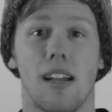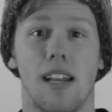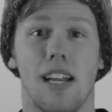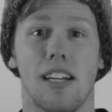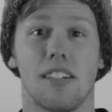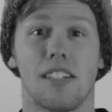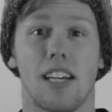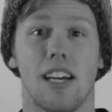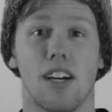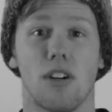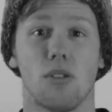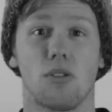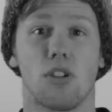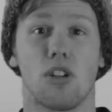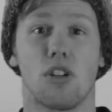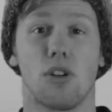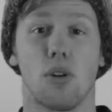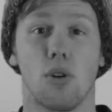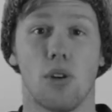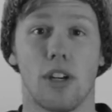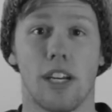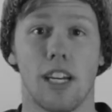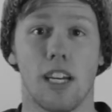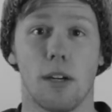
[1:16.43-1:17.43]
let's get on to
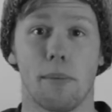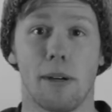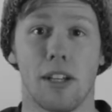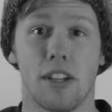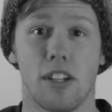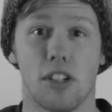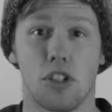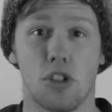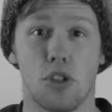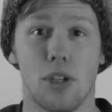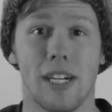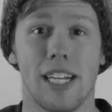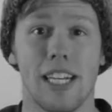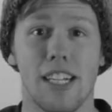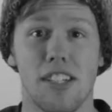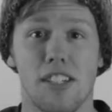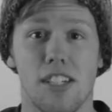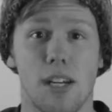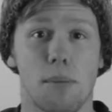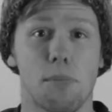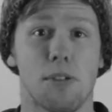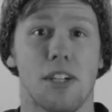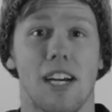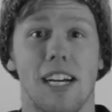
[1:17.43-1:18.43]
talking about the tricky
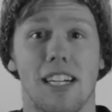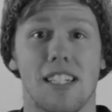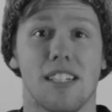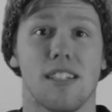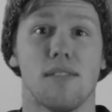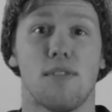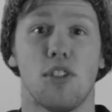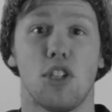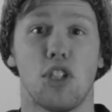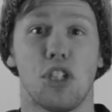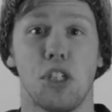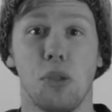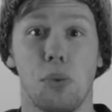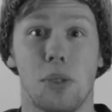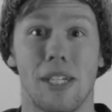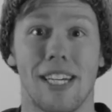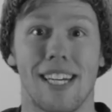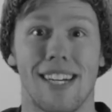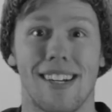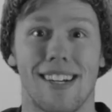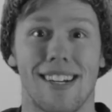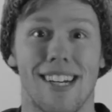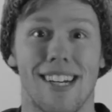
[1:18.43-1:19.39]
subject of shooting.